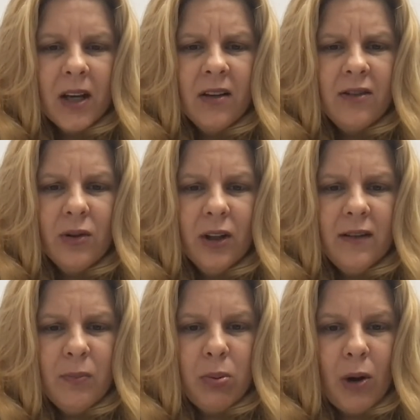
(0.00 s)
So let's
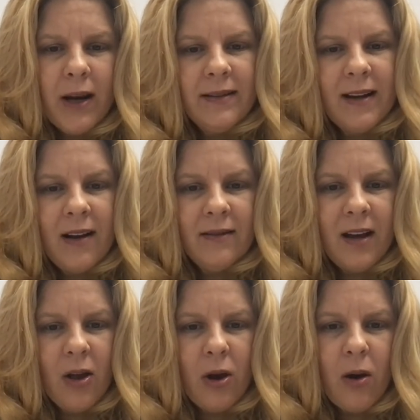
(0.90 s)
break down
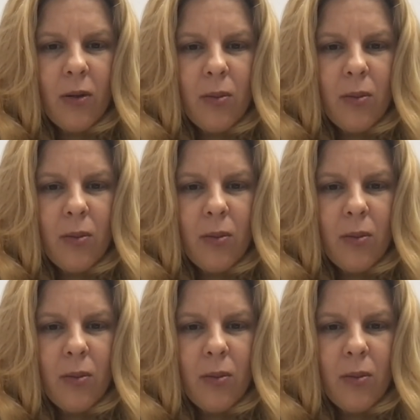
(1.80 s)
telehealth